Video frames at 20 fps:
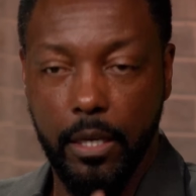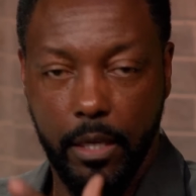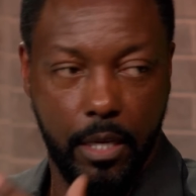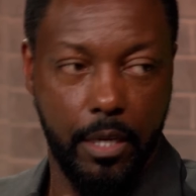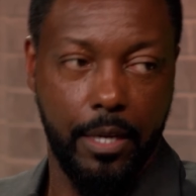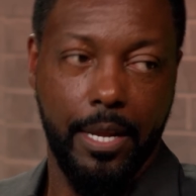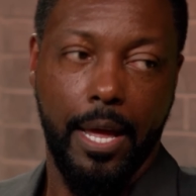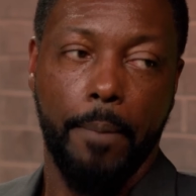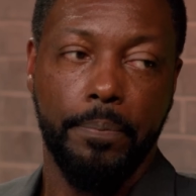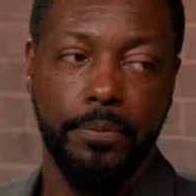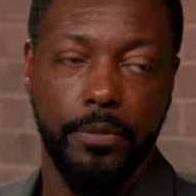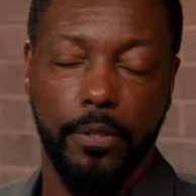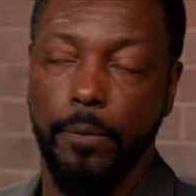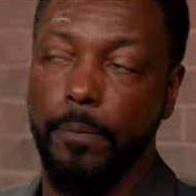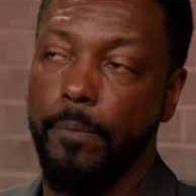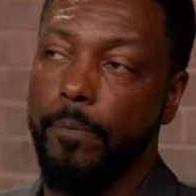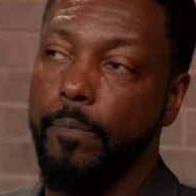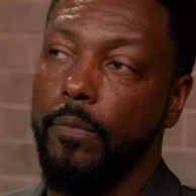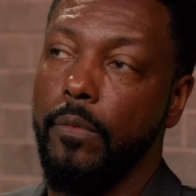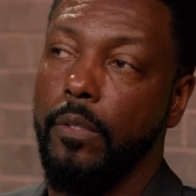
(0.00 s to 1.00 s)
collapsing.
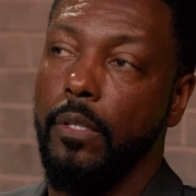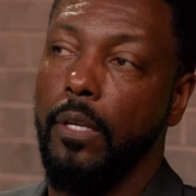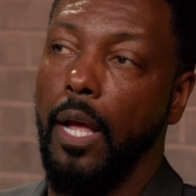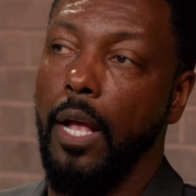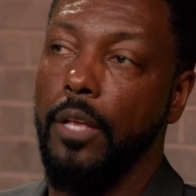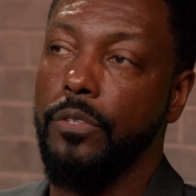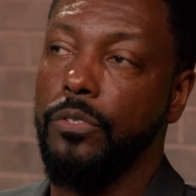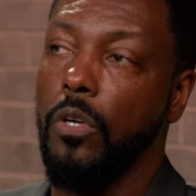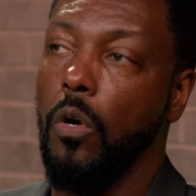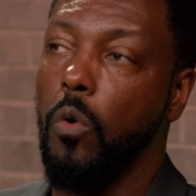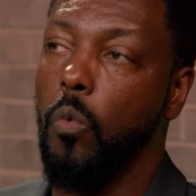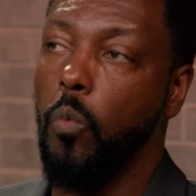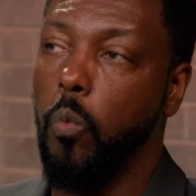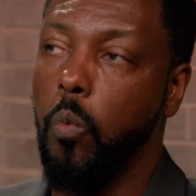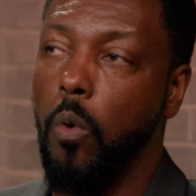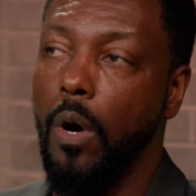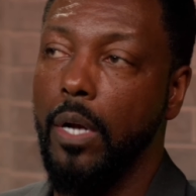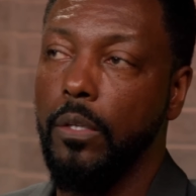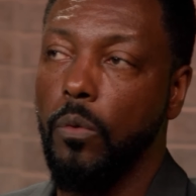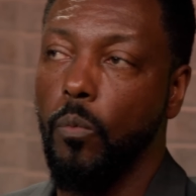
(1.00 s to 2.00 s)
And so
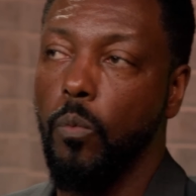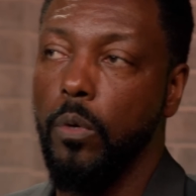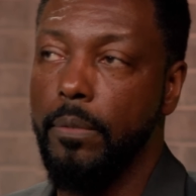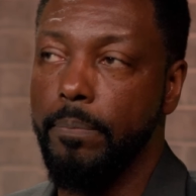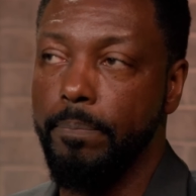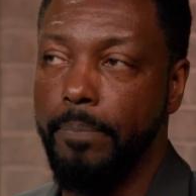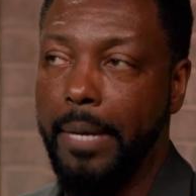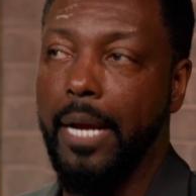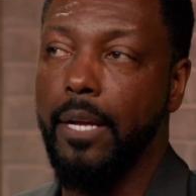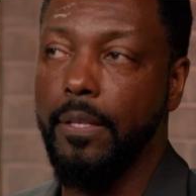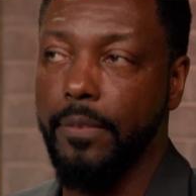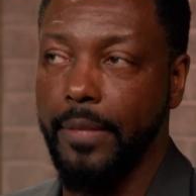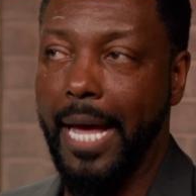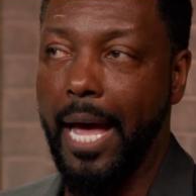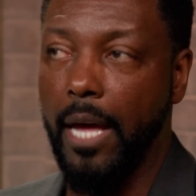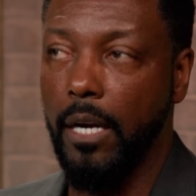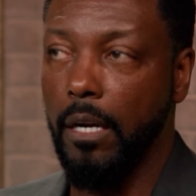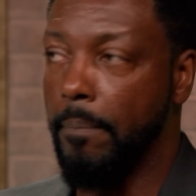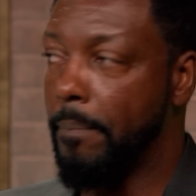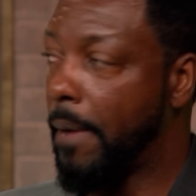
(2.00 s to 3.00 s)
what would make
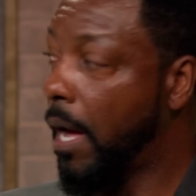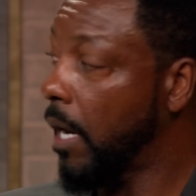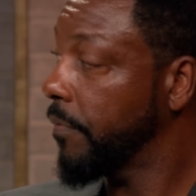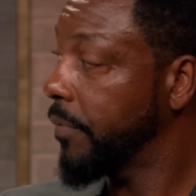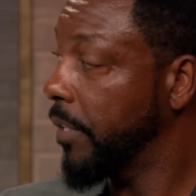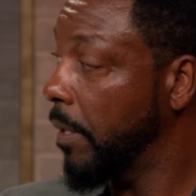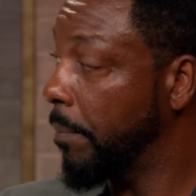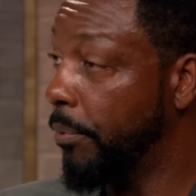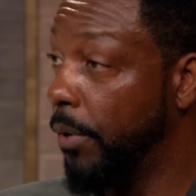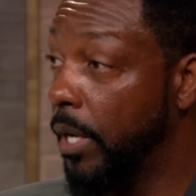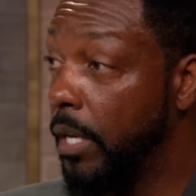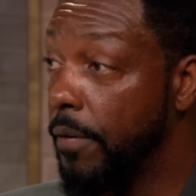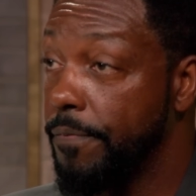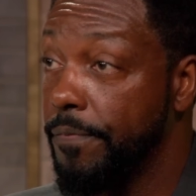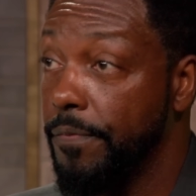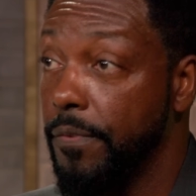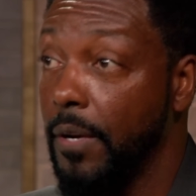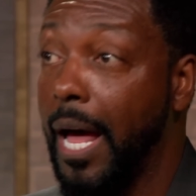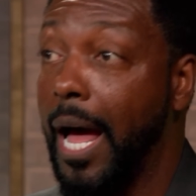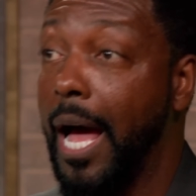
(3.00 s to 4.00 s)
that amount of debris
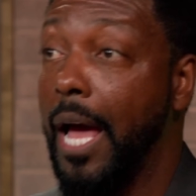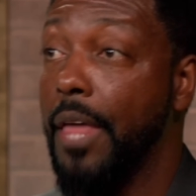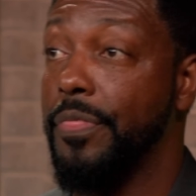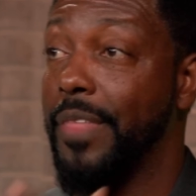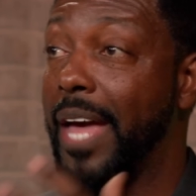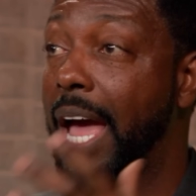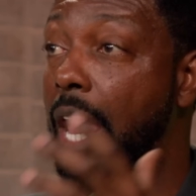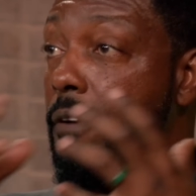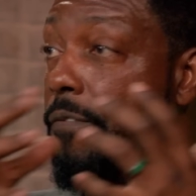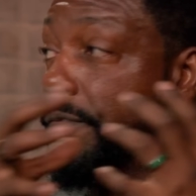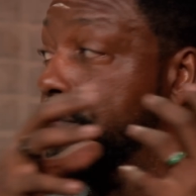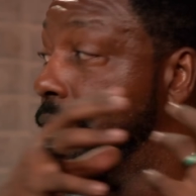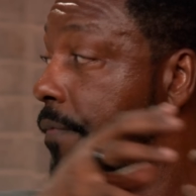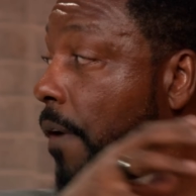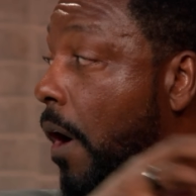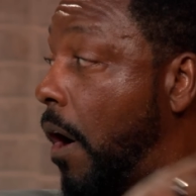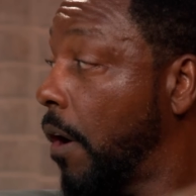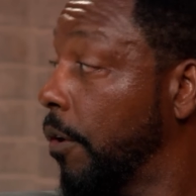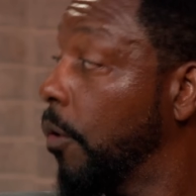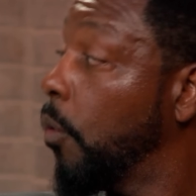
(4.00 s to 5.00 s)
fly that
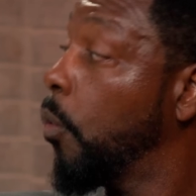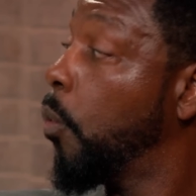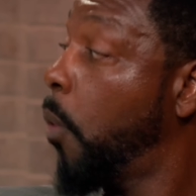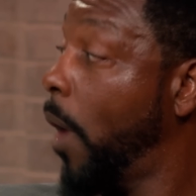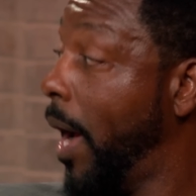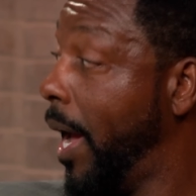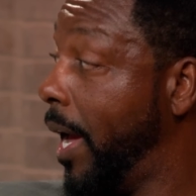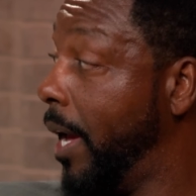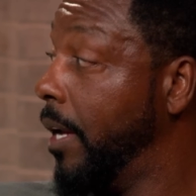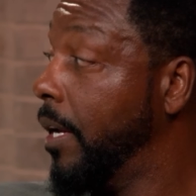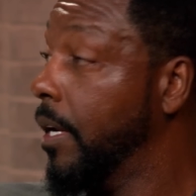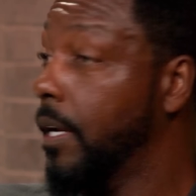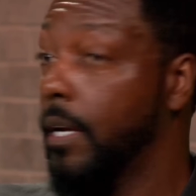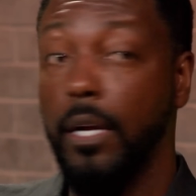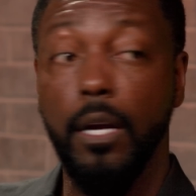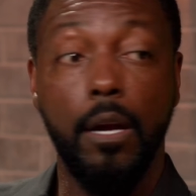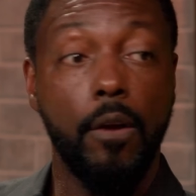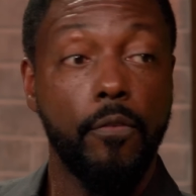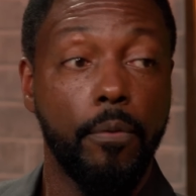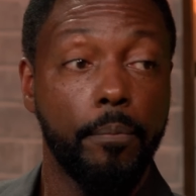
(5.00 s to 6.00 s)
far away
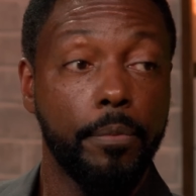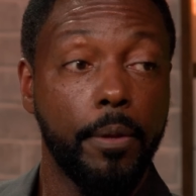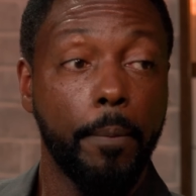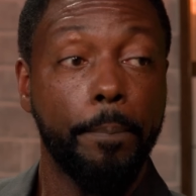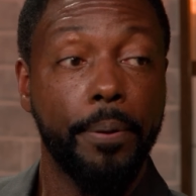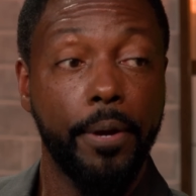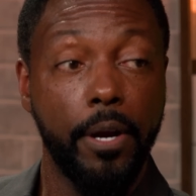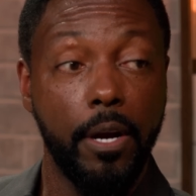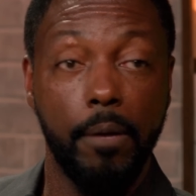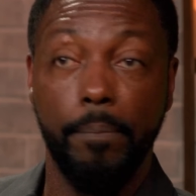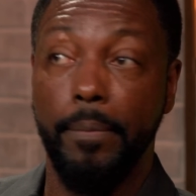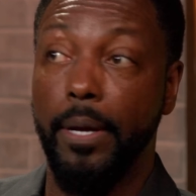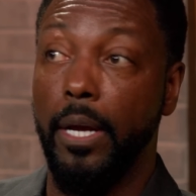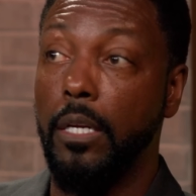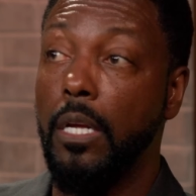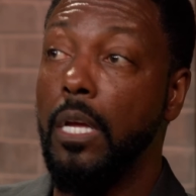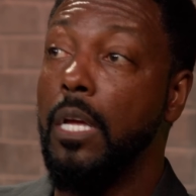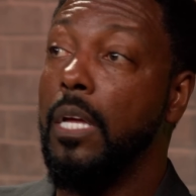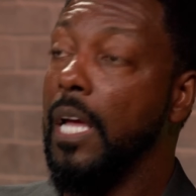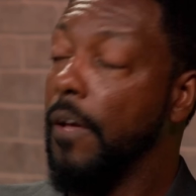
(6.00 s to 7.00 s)
from the
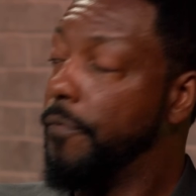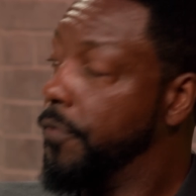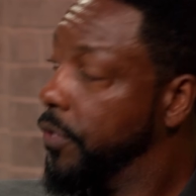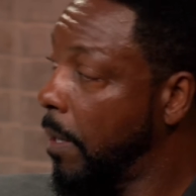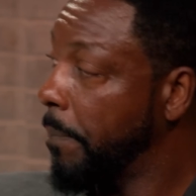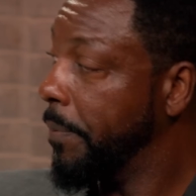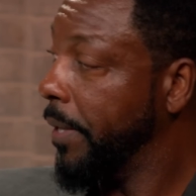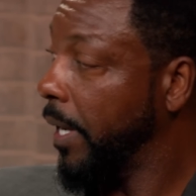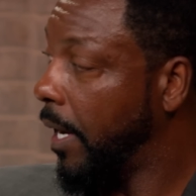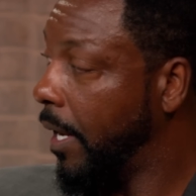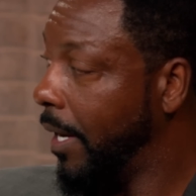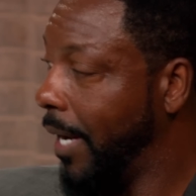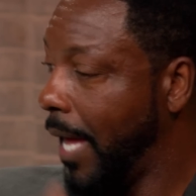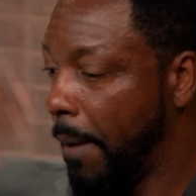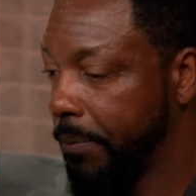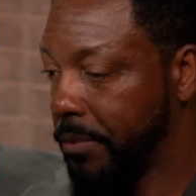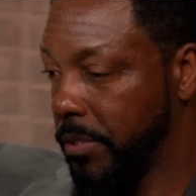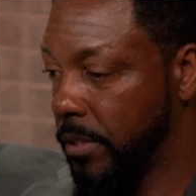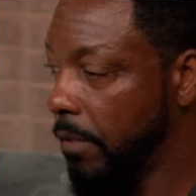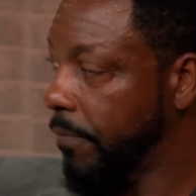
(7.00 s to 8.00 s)
pyramid? If something
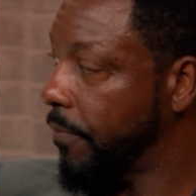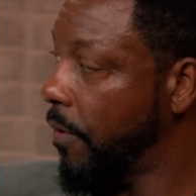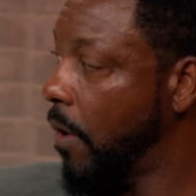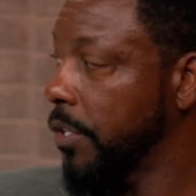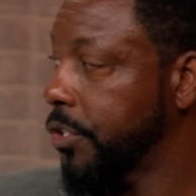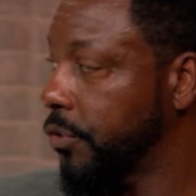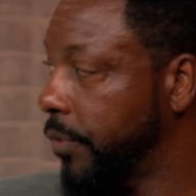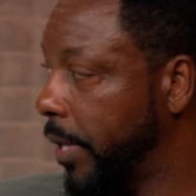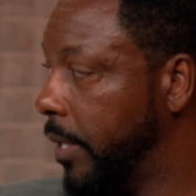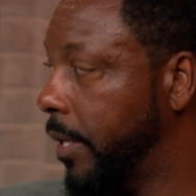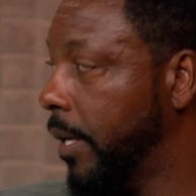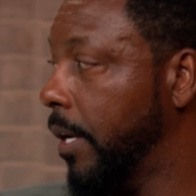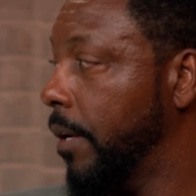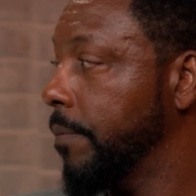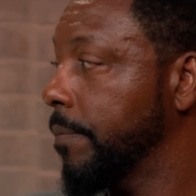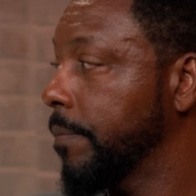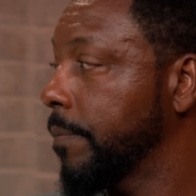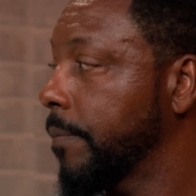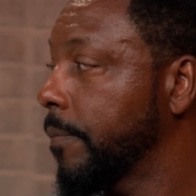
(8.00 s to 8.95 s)
collapses, it falls straight down.